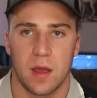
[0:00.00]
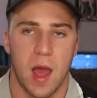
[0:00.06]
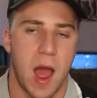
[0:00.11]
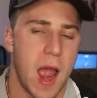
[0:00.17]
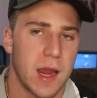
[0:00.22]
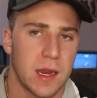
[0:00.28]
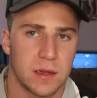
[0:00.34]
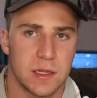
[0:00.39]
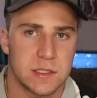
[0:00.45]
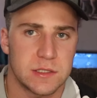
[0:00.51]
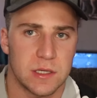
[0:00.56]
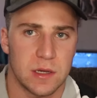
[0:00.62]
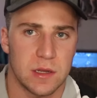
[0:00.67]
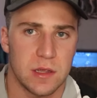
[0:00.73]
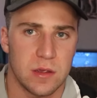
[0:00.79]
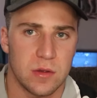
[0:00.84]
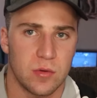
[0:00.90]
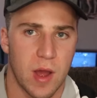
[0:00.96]
I can listen
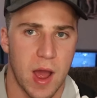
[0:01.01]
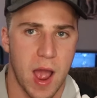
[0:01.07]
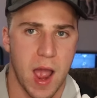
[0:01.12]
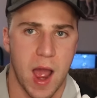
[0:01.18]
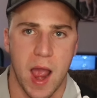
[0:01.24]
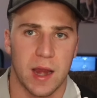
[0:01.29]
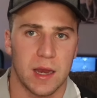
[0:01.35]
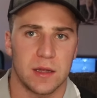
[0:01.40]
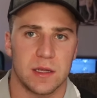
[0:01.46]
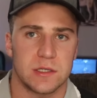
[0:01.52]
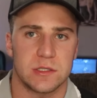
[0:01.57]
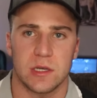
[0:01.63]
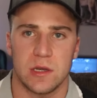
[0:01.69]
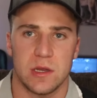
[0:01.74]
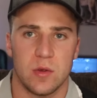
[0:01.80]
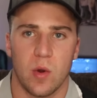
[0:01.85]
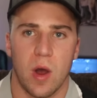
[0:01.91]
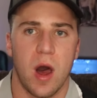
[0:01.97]
to you. I can
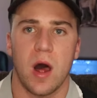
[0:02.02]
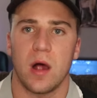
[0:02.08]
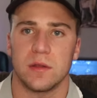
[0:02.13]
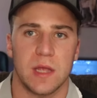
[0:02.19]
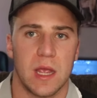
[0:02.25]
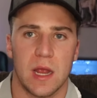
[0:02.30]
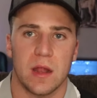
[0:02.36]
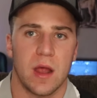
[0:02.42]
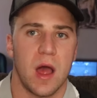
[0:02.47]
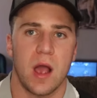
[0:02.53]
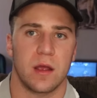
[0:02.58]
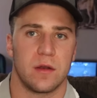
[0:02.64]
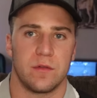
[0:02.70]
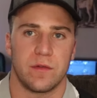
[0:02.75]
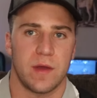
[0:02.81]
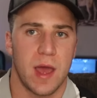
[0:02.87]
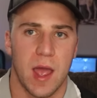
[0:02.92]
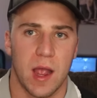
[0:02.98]
listen to you all day long,
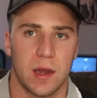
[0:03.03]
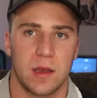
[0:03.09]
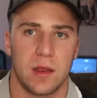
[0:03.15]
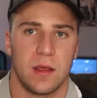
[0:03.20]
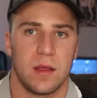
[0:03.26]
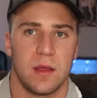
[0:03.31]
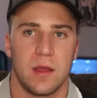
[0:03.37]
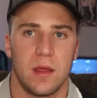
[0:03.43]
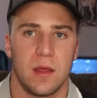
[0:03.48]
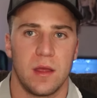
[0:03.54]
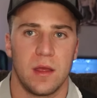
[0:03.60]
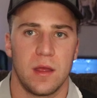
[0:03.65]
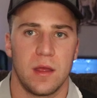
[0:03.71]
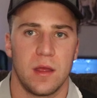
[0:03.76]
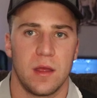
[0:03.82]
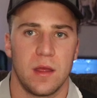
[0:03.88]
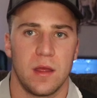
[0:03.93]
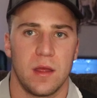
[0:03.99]
in fact,
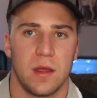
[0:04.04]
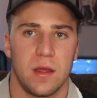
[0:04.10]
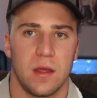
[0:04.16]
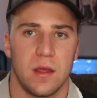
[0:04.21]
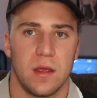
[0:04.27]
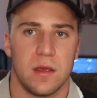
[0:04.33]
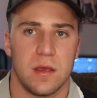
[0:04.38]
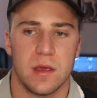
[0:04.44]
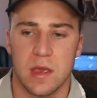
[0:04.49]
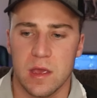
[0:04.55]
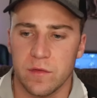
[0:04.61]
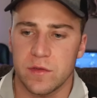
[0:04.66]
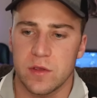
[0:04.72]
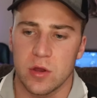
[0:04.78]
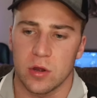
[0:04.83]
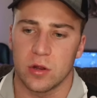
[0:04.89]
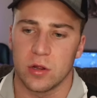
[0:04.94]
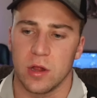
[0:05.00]

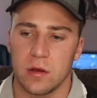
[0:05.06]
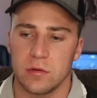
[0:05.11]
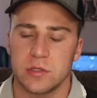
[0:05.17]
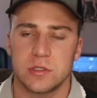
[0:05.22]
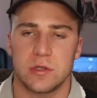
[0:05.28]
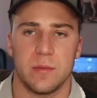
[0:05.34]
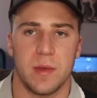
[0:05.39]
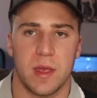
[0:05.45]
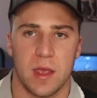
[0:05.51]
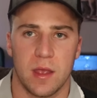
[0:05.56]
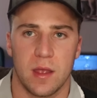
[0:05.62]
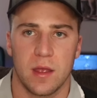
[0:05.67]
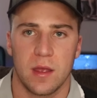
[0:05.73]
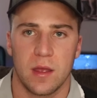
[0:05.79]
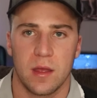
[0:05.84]
if you're close to me,